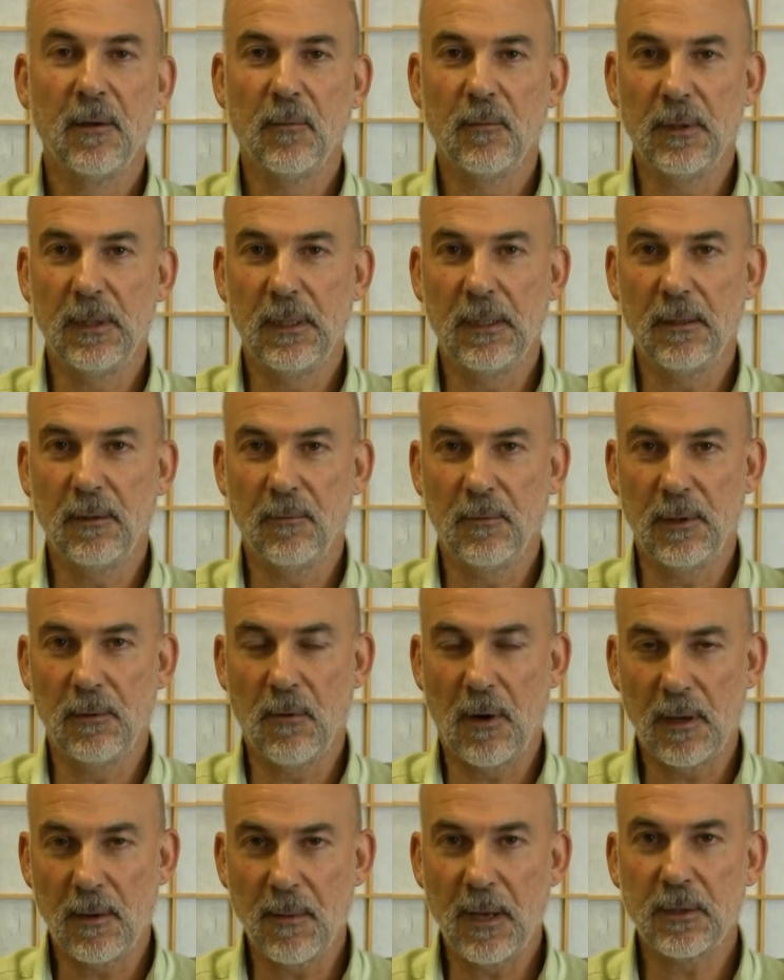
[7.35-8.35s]
We
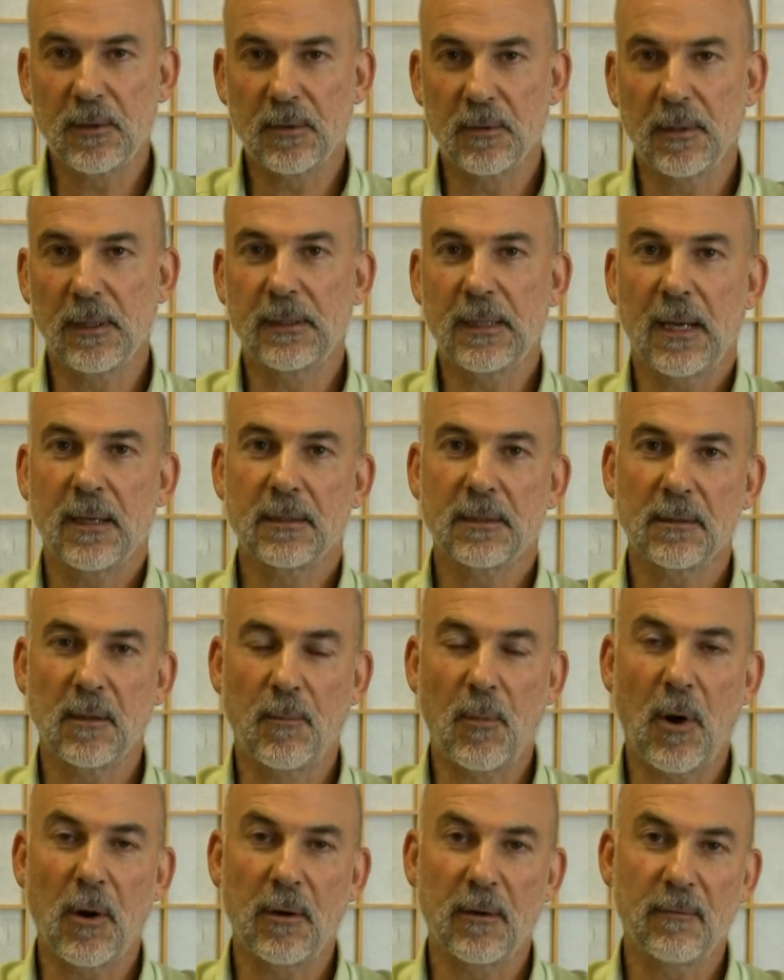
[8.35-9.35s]
want to make sure that that's a
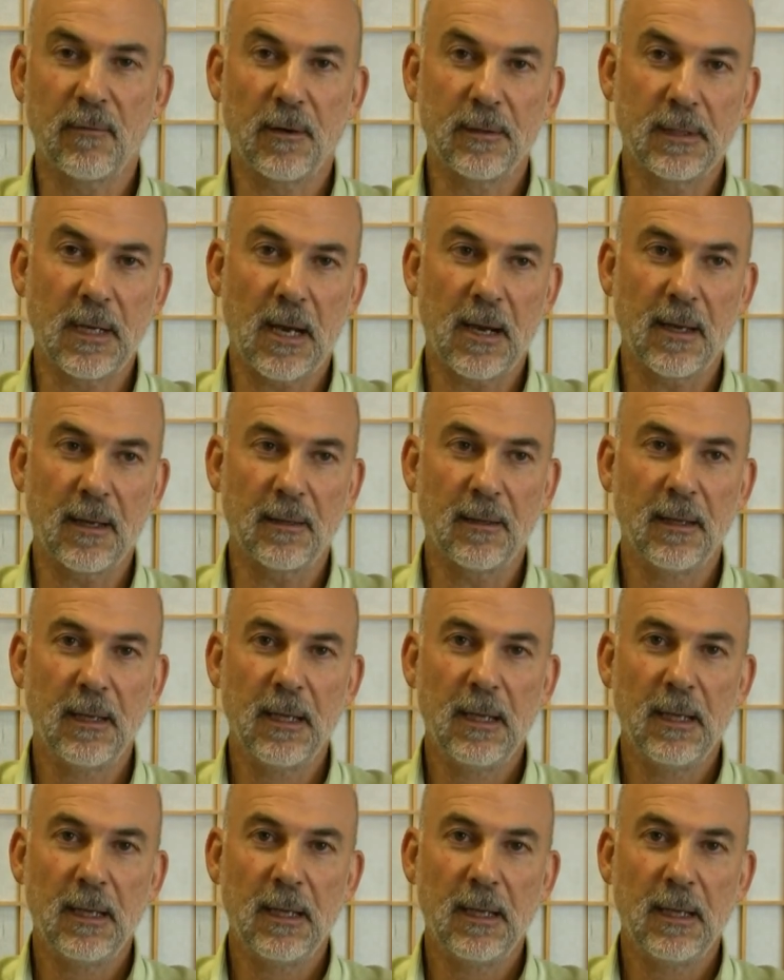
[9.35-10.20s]
part of our diet.